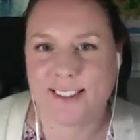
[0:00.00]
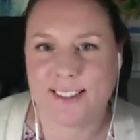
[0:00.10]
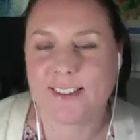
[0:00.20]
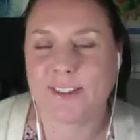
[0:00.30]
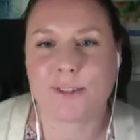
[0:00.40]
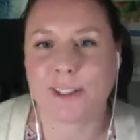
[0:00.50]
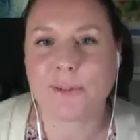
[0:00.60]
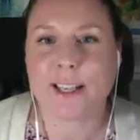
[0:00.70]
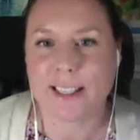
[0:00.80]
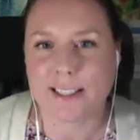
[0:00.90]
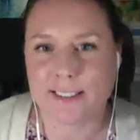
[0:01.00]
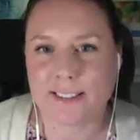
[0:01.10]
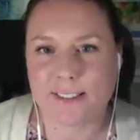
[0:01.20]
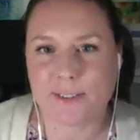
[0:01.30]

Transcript: it's not required,